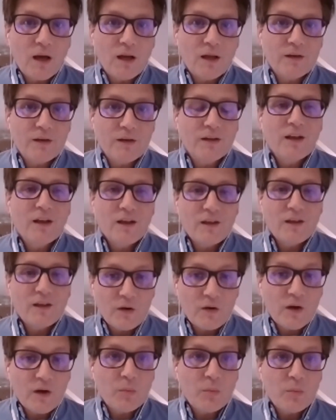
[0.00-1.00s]
on.
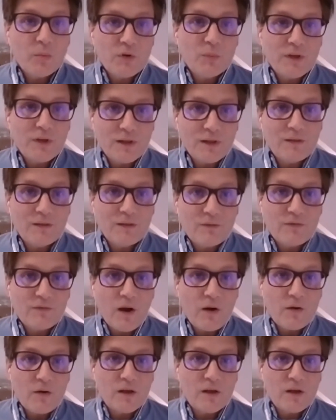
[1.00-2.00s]
They're able to be
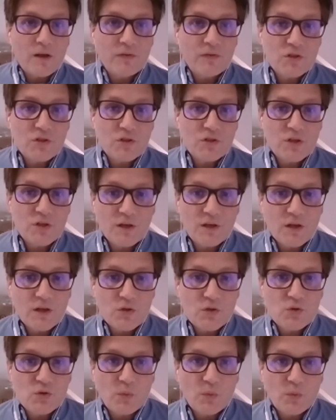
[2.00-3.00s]
very efficient
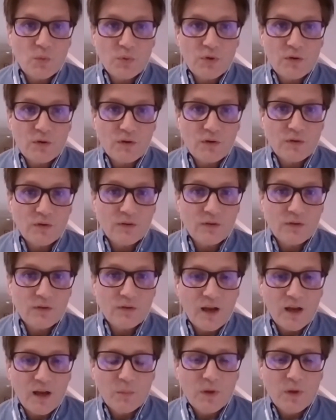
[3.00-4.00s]
in short periods
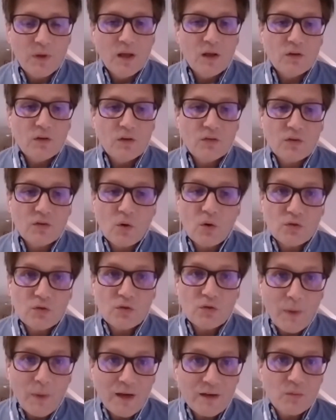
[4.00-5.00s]
of time. So
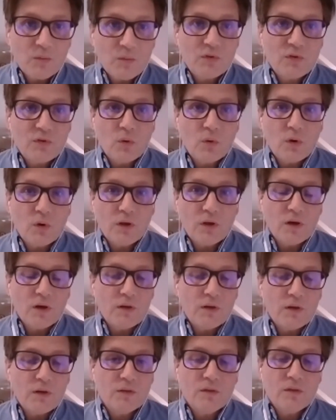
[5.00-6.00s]
my team's doing
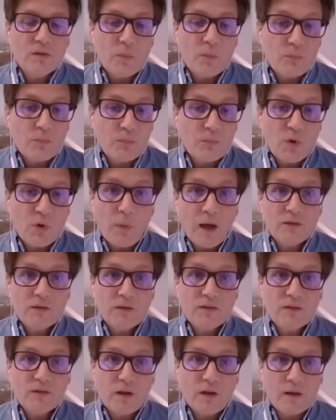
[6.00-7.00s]
good. Their
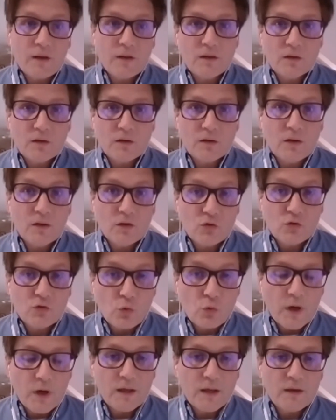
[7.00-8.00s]
mindset, I think, is
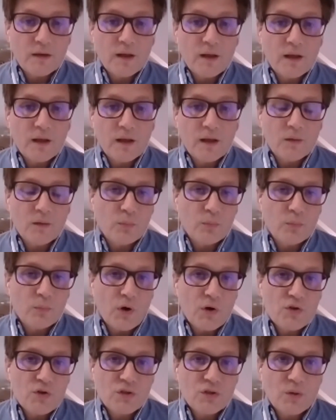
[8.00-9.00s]
great, and
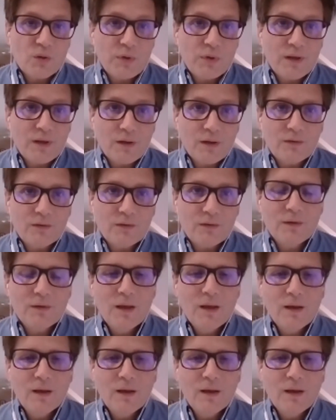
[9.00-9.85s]
partially because